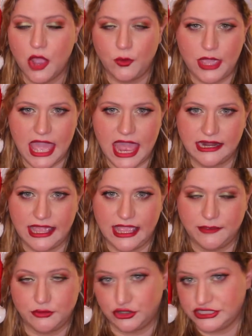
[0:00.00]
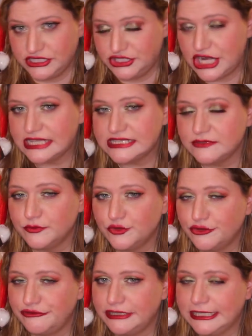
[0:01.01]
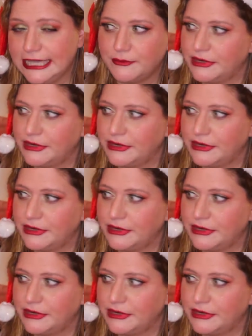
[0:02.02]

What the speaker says: We had a Percy Jackson movie,